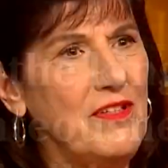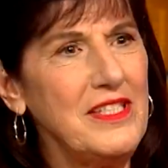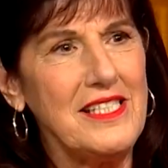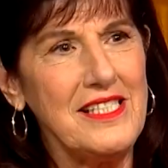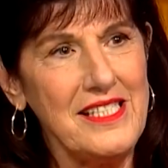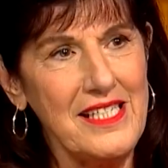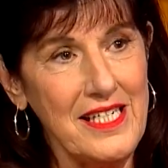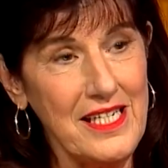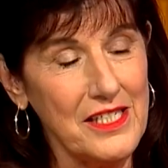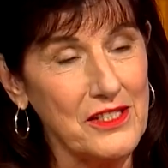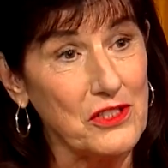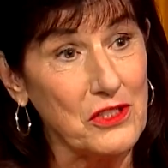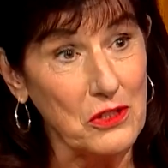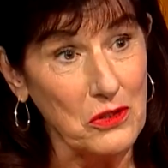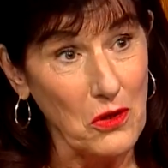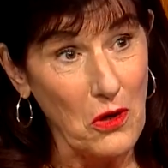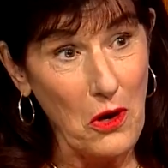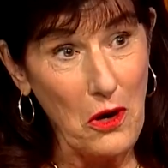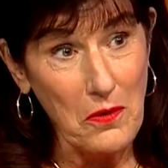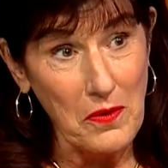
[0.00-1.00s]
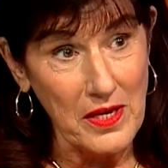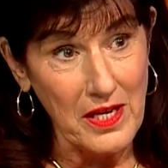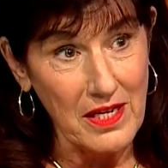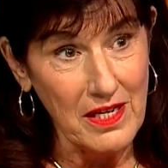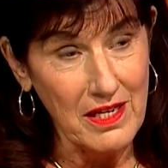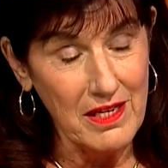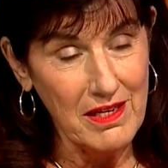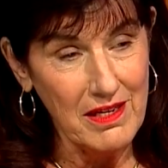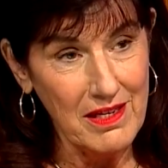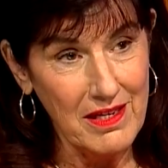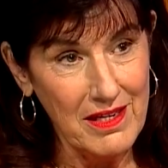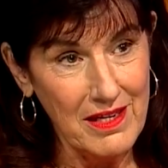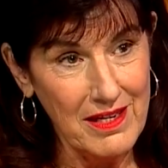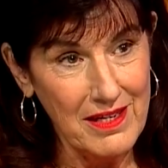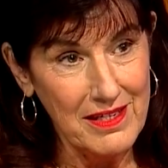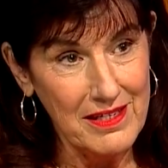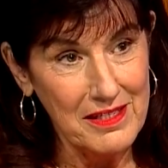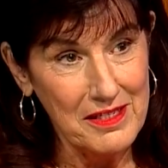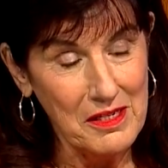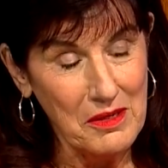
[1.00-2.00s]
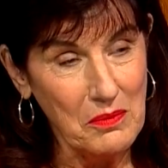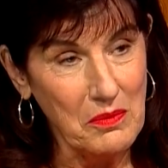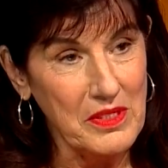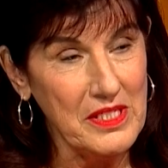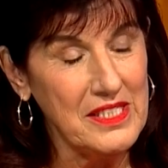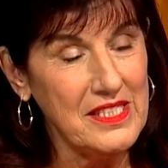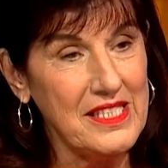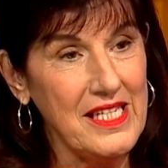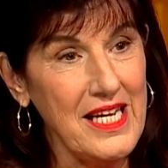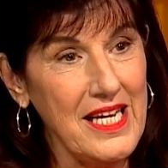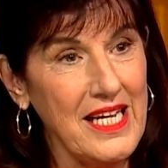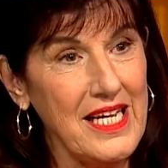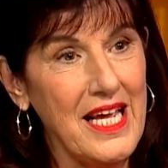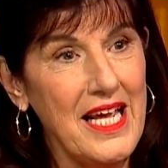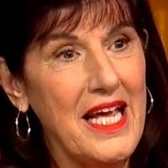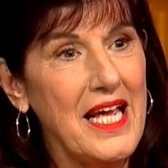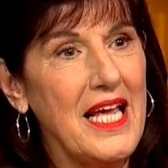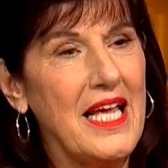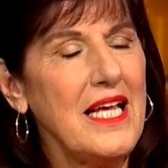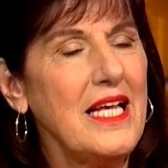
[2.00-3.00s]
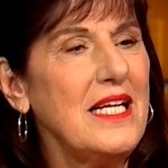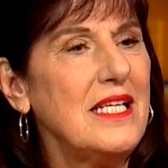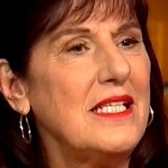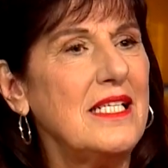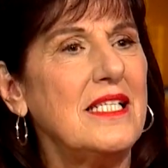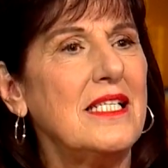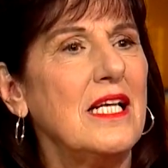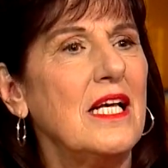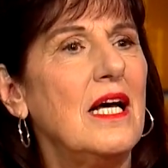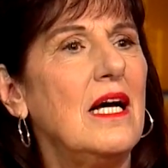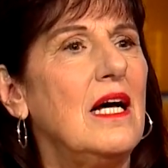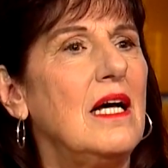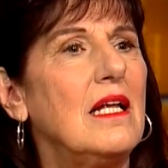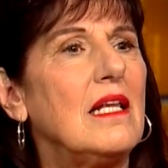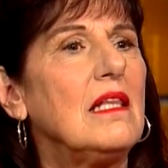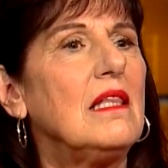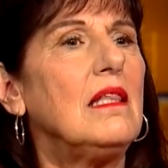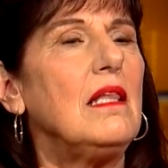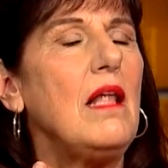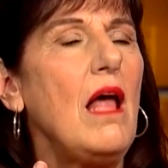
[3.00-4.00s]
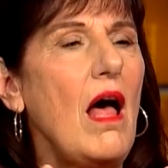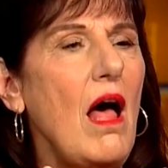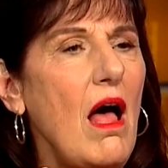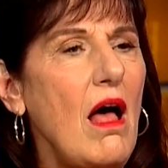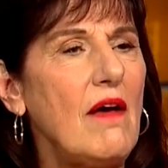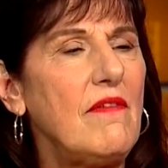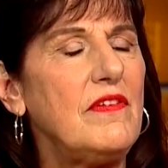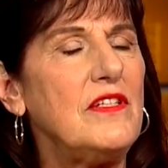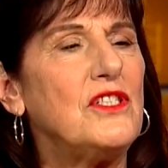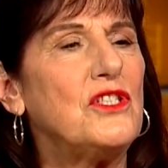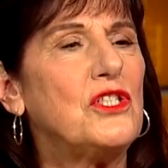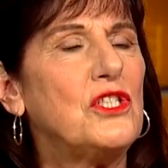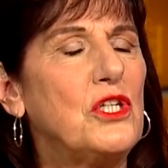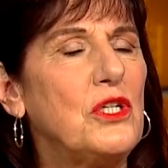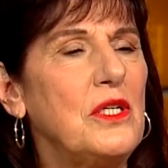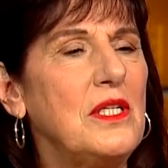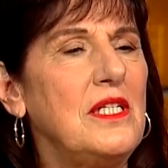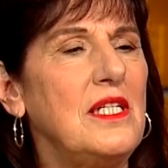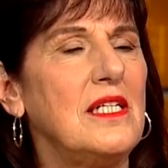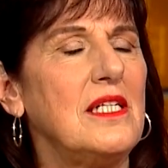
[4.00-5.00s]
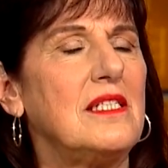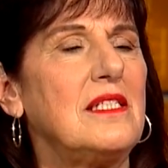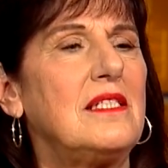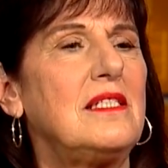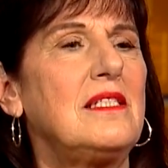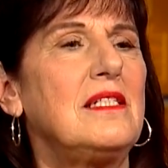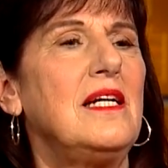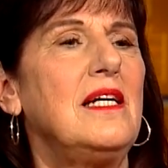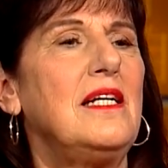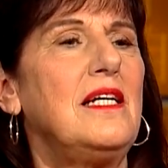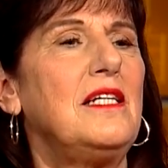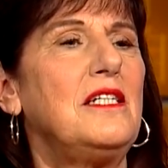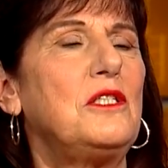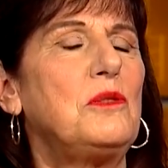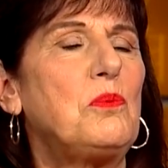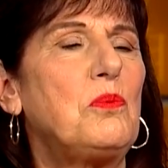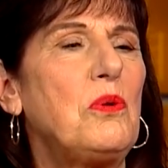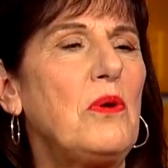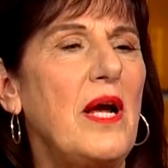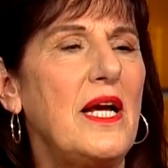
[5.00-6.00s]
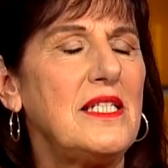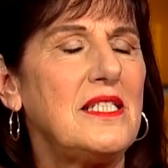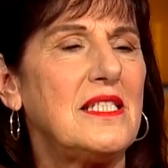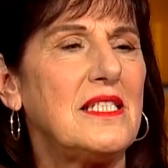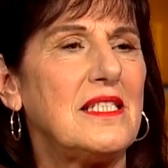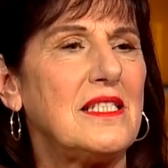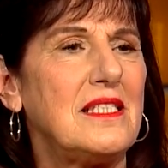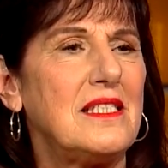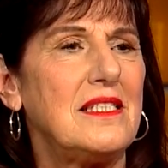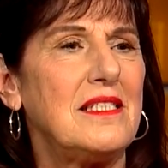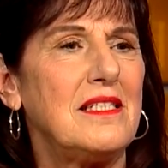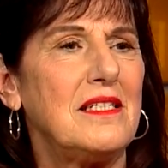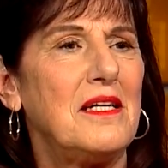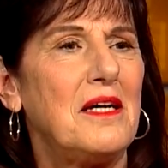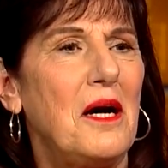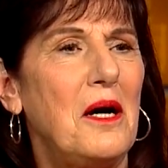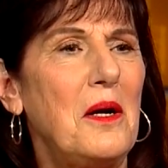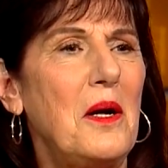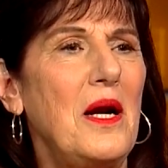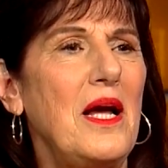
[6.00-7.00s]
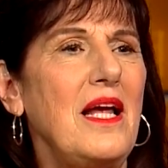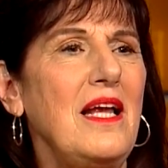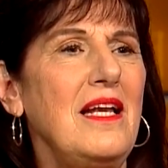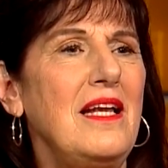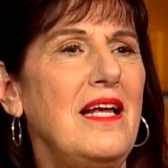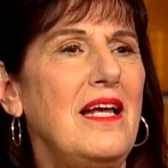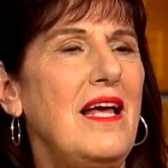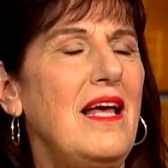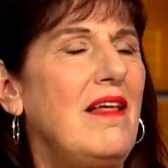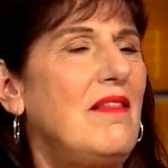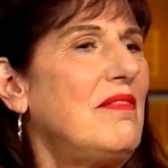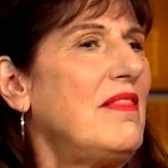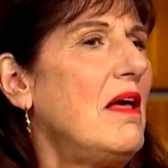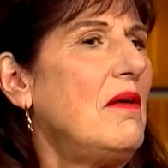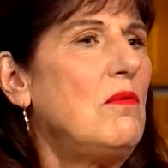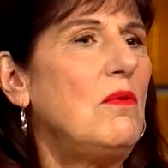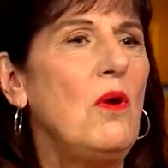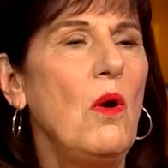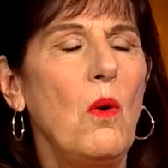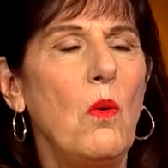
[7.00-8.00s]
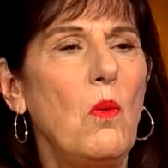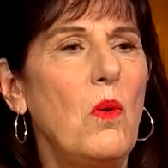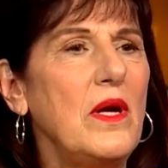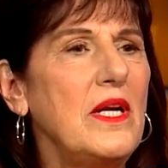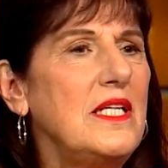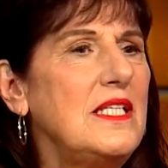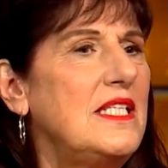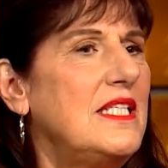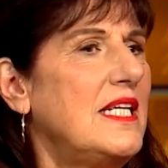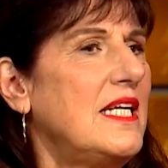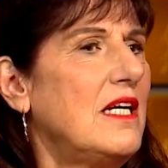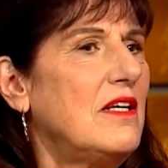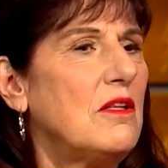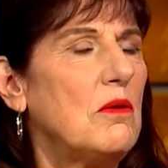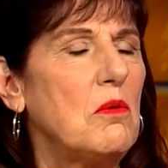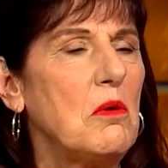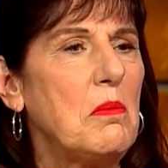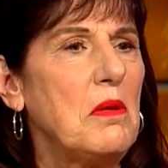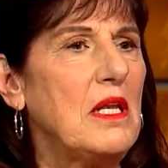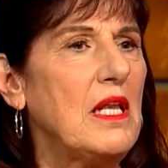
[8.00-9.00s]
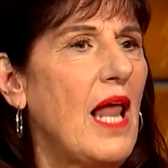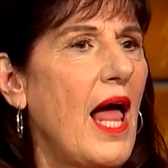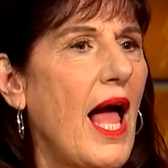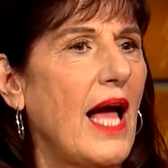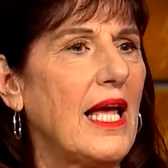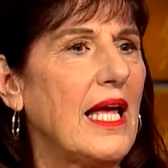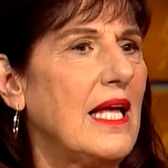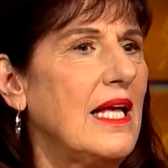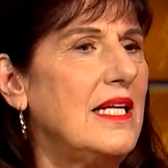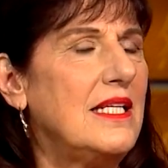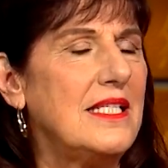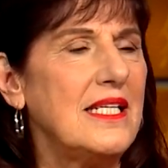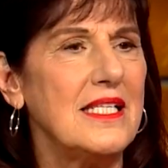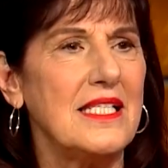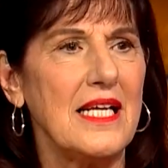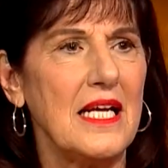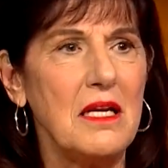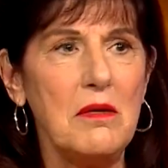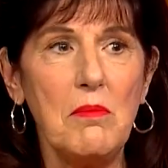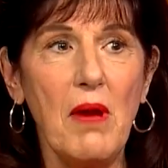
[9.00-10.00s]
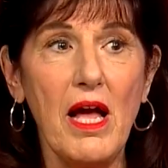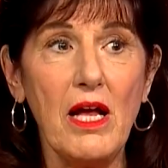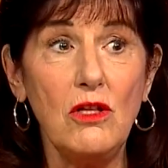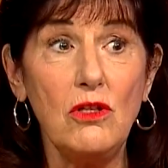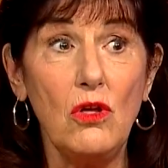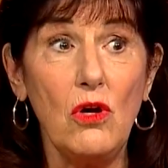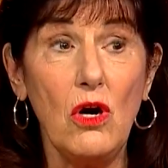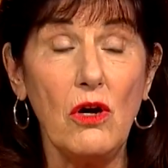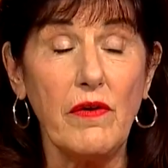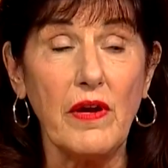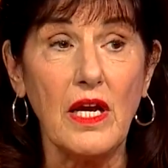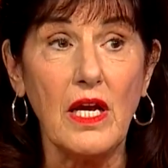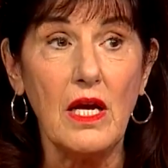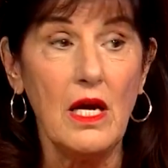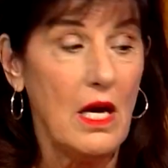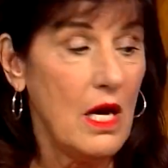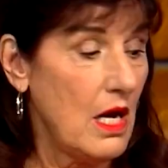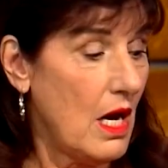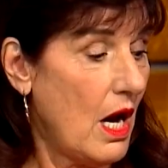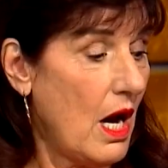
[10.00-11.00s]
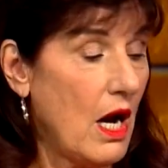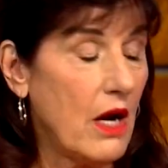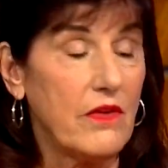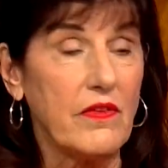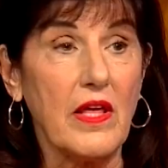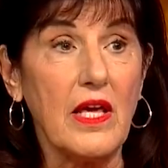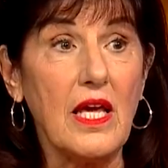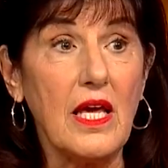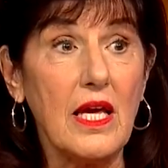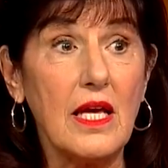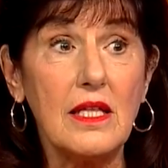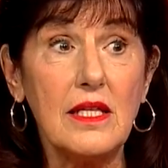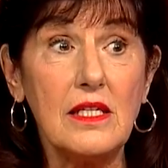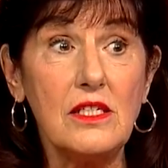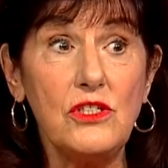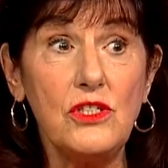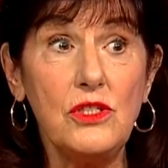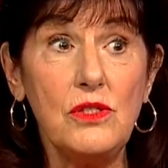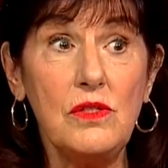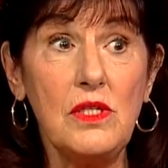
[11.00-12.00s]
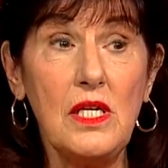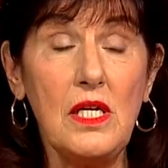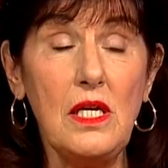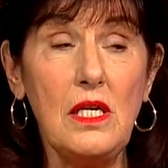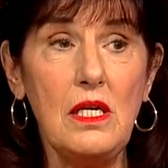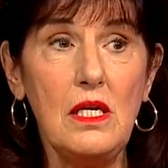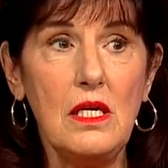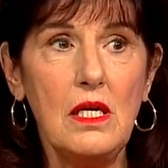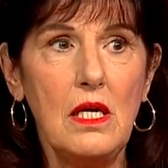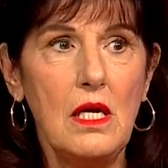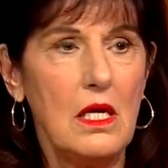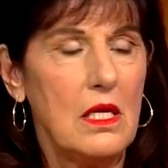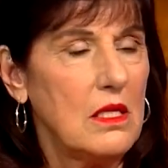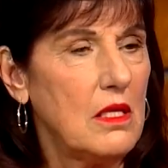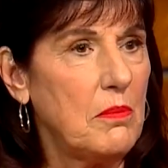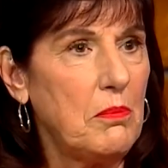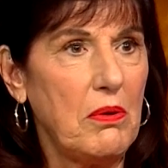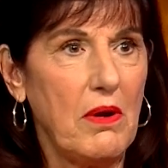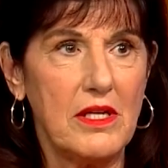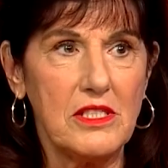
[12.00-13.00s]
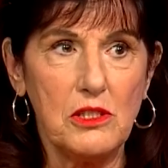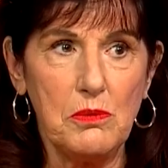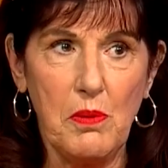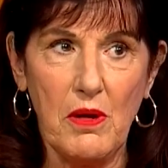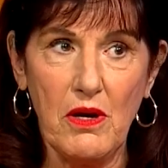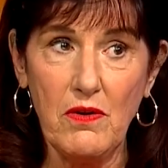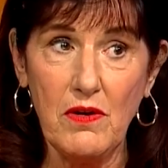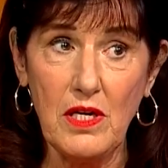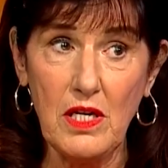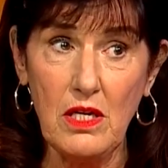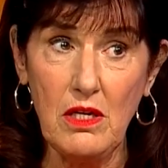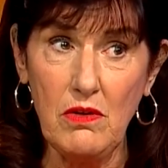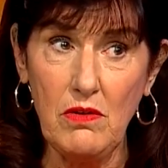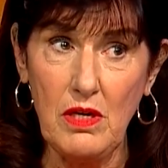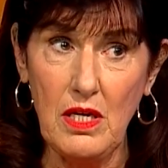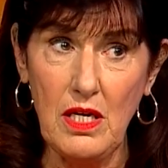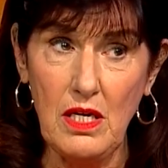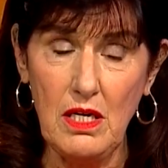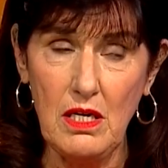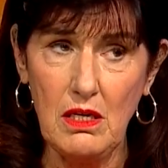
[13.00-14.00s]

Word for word: if we seek His glory, we seek His love, His goodness, His presence, all right? Then what is there that will be lacking? He says, In my glory are the healings you need, the prosperity you